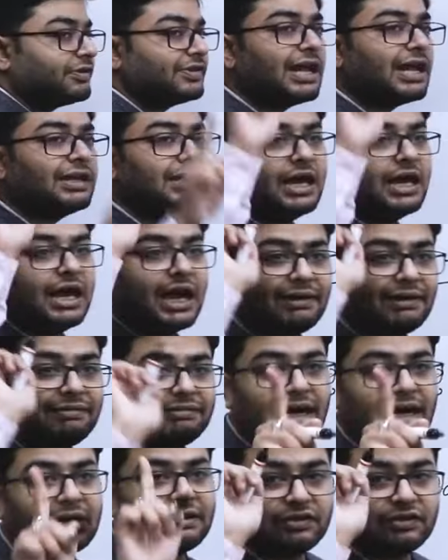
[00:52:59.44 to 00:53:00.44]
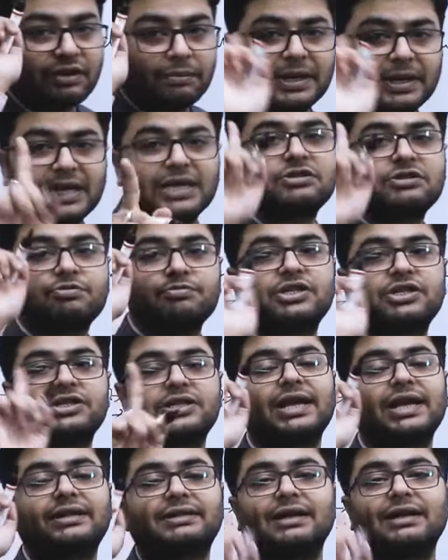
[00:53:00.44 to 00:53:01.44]
Prasad, and that is the biggest
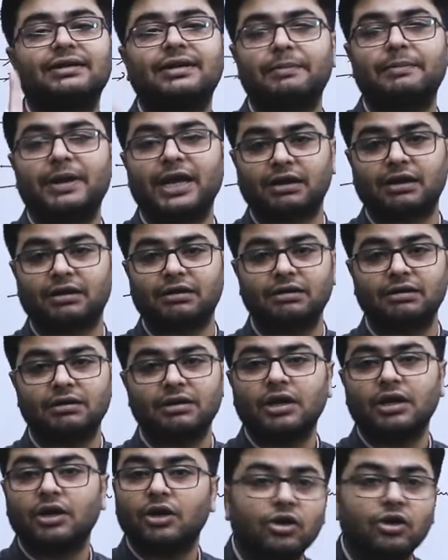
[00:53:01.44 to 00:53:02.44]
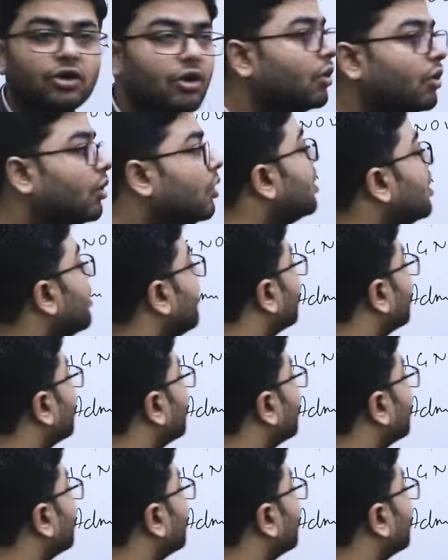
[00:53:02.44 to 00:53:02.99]
mistake that they make. No.